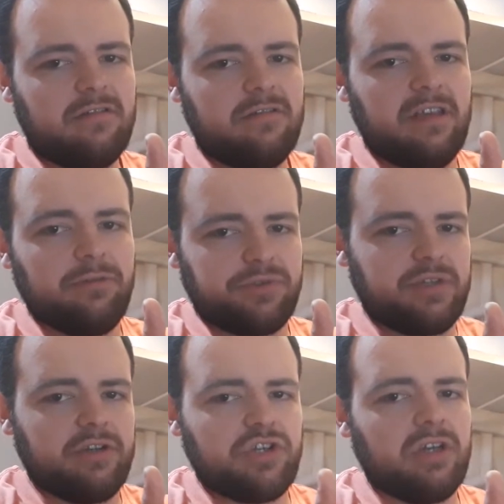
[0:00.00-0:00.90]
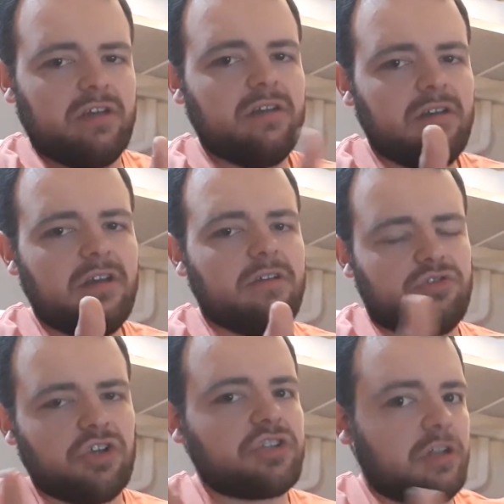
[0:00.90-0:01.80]
heels touching,
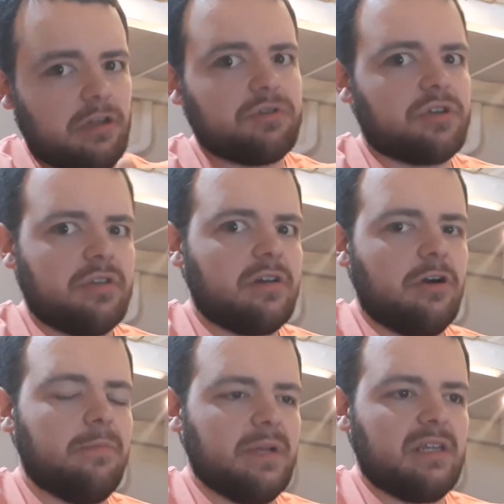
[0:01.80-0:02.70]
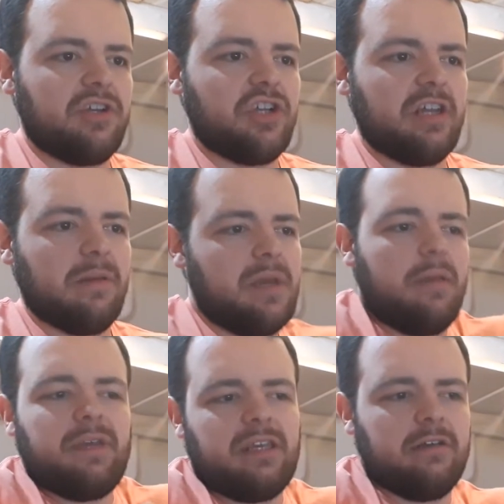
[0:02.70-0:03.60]
just closer than competition, and
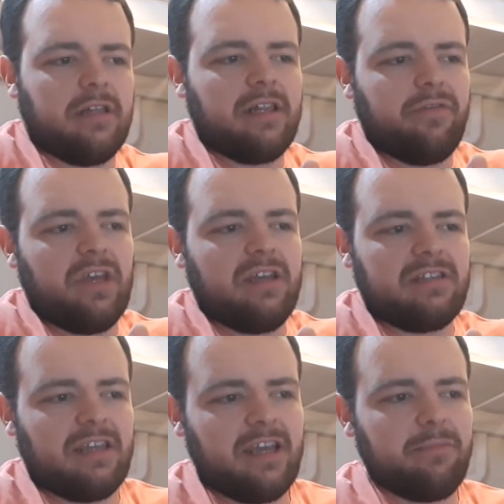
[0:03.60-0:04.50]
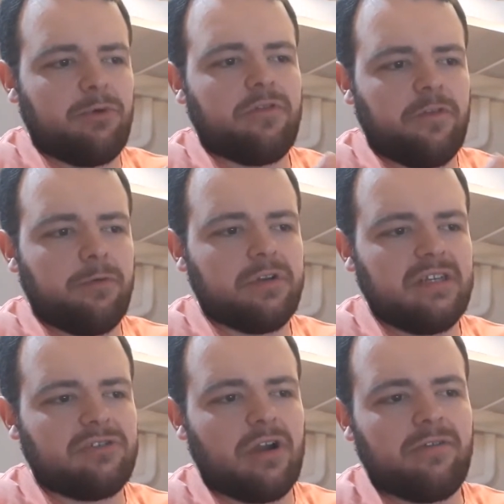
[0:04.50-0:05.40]
maybe heel elevated to get more forward
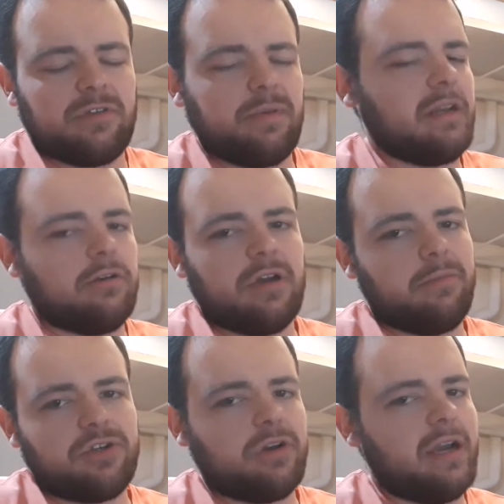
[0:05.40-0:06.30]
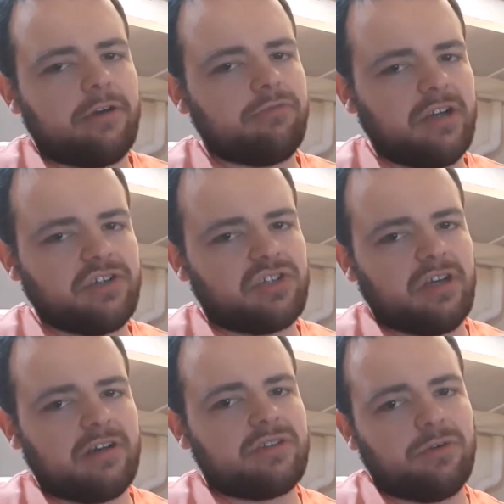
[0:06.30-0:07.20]
knee travel depending on how much your ankle range
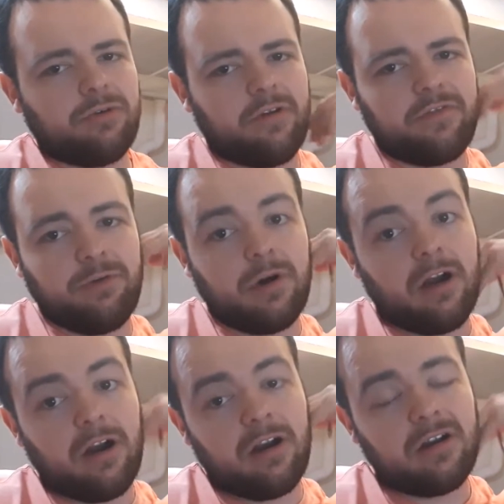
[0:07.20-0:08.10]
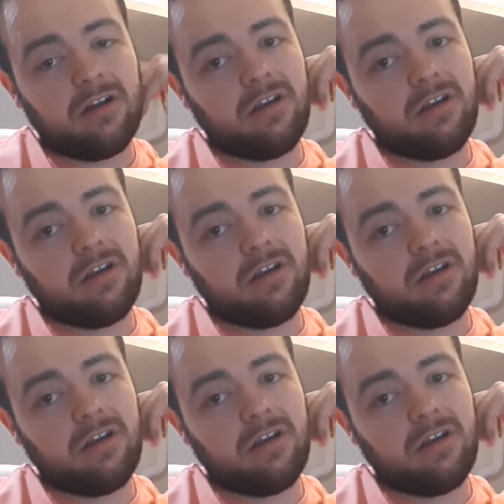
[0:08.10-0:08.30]
sucks, or if you are